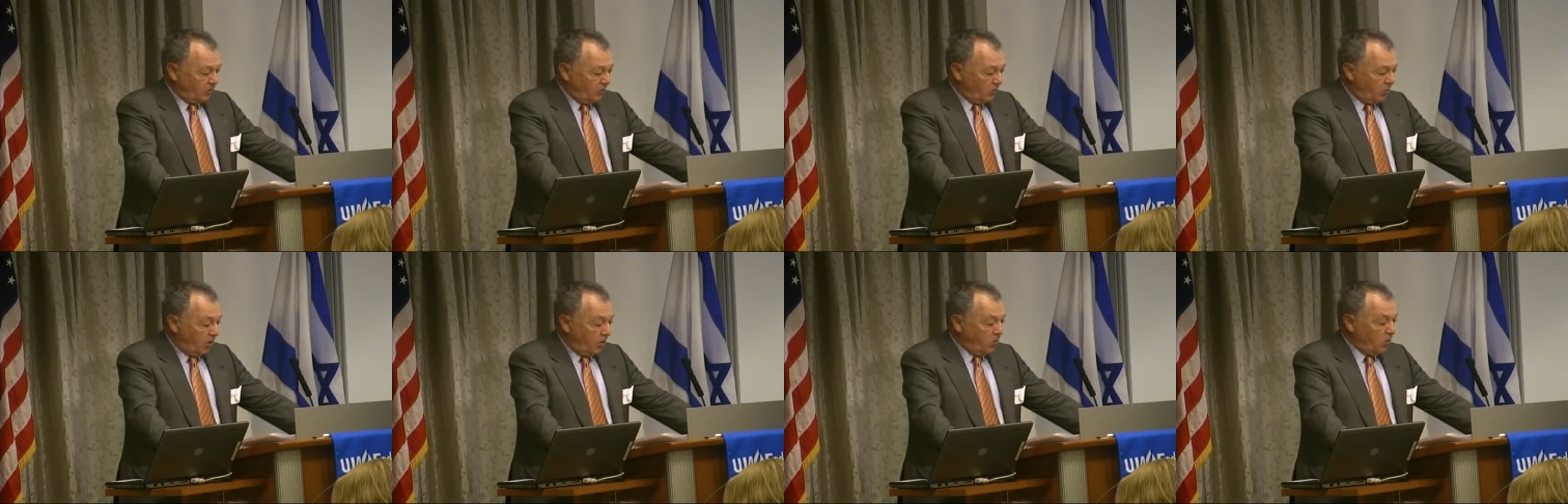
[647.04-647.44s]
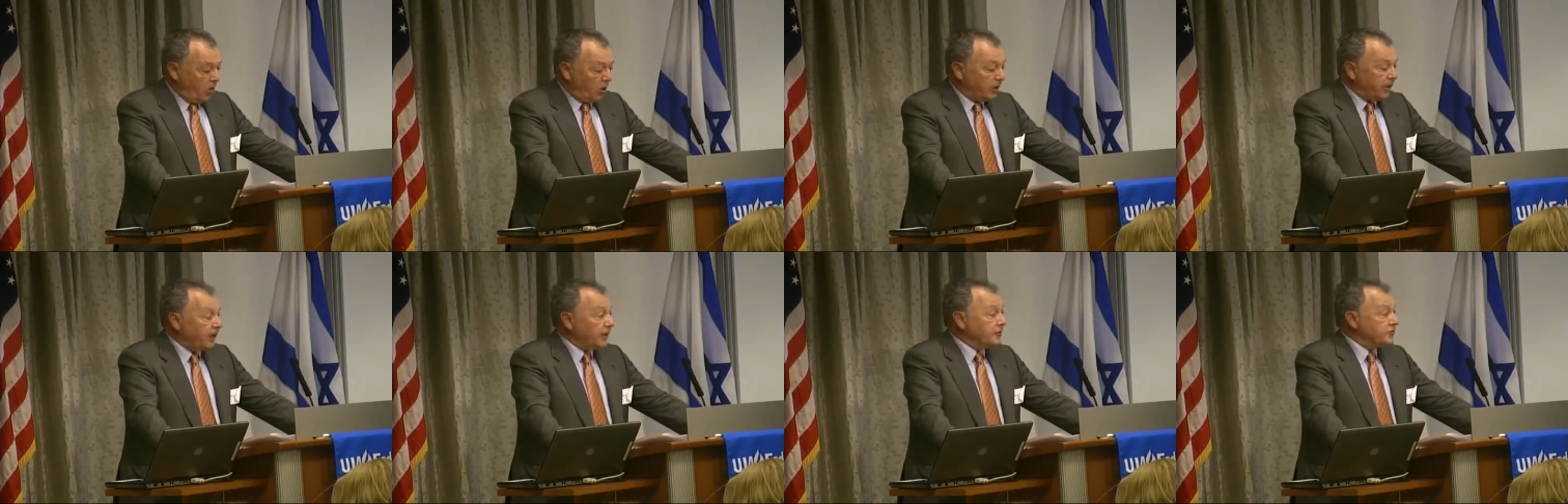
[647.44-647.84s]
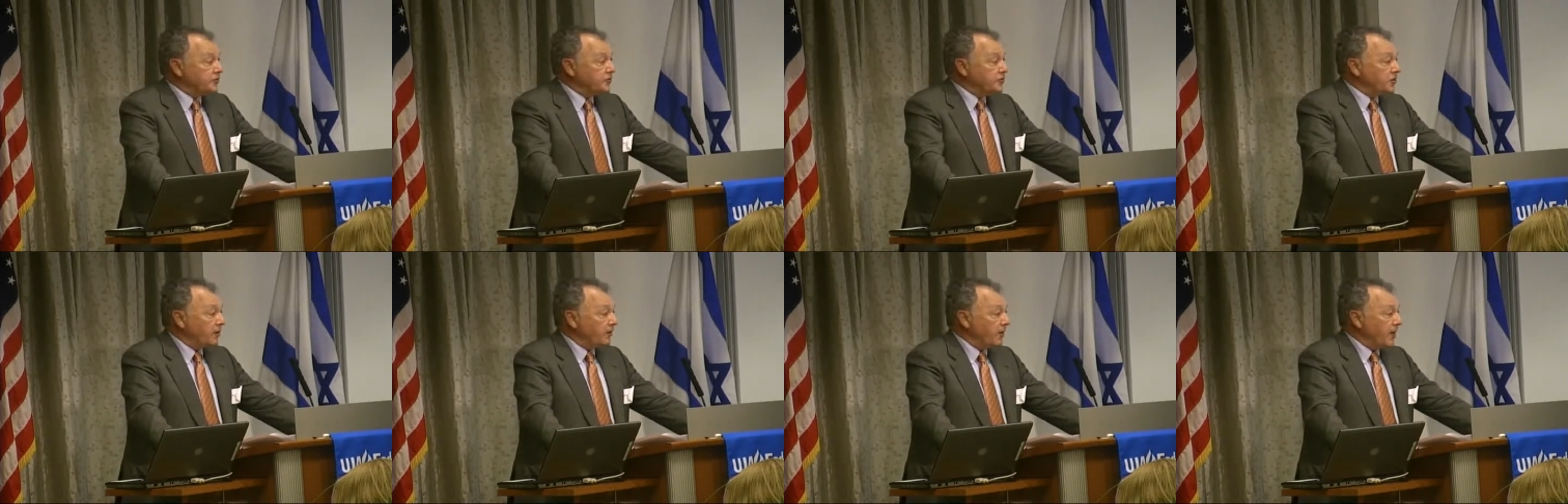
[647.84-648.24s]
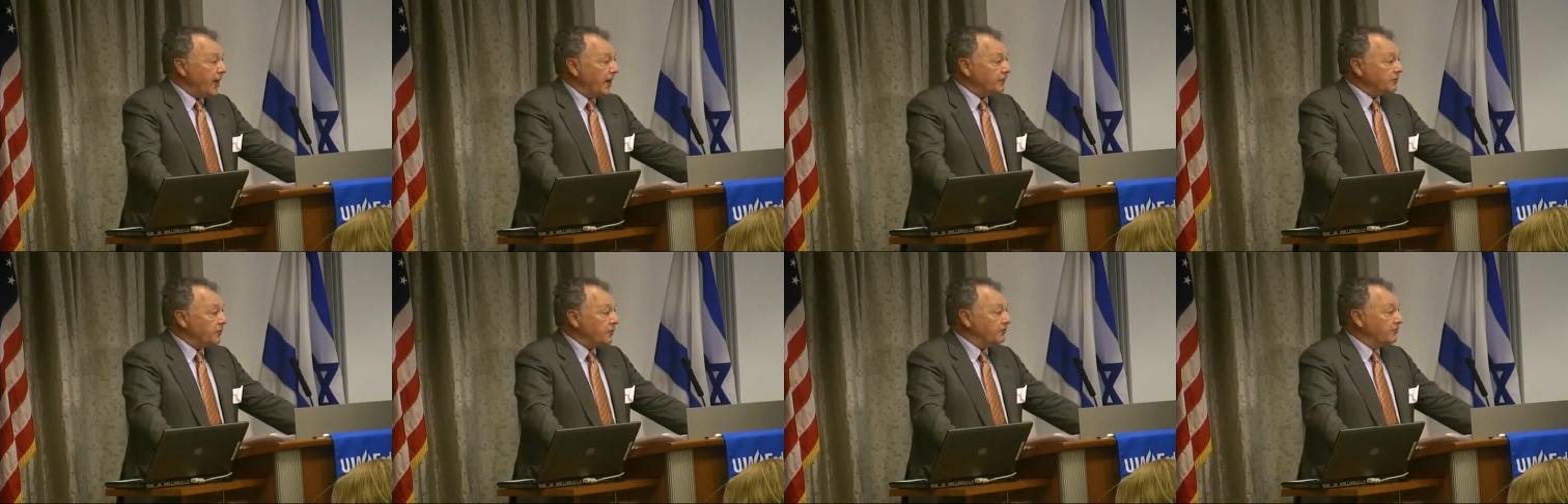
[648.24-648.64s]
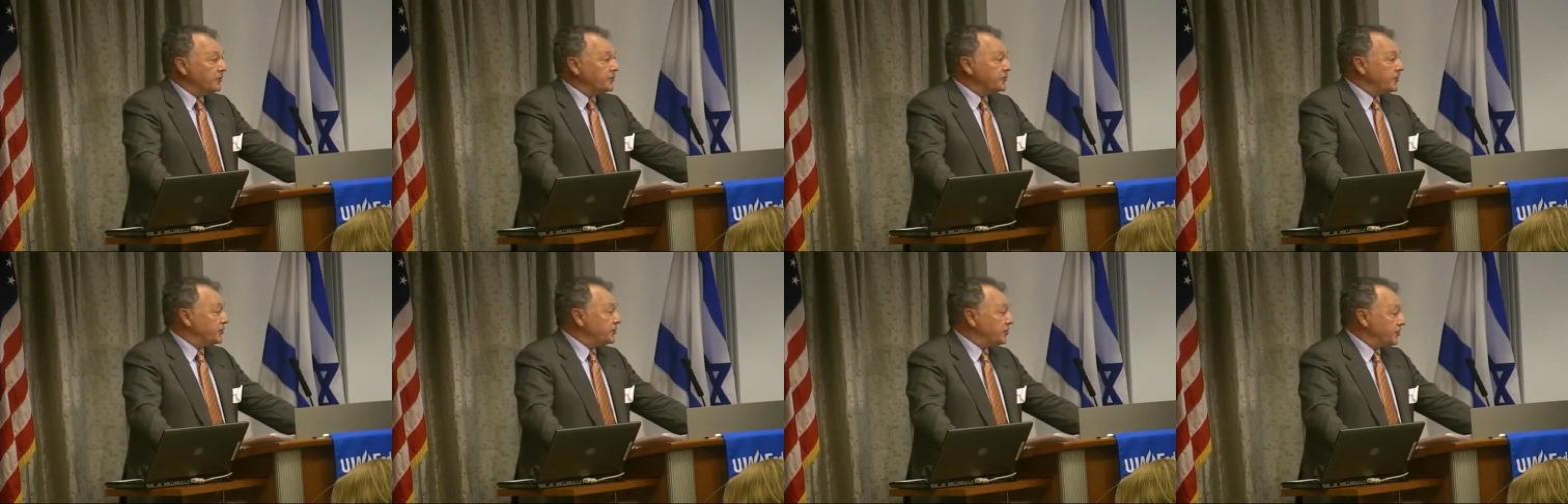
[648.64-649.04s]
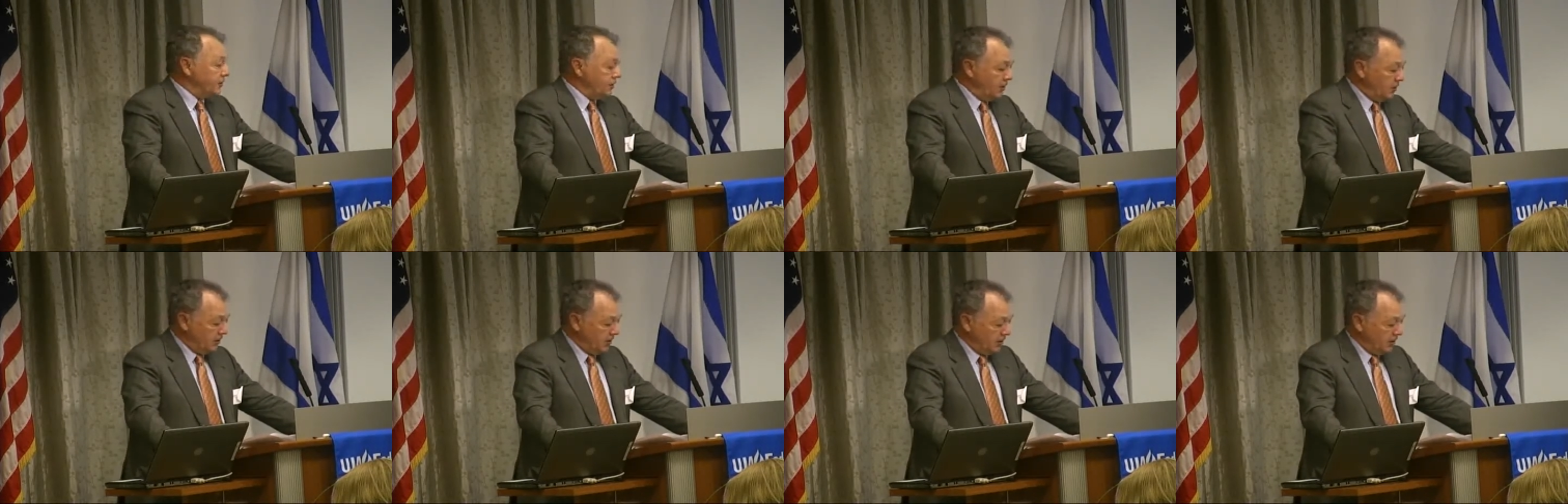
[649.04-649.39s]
While working as a geriatric physician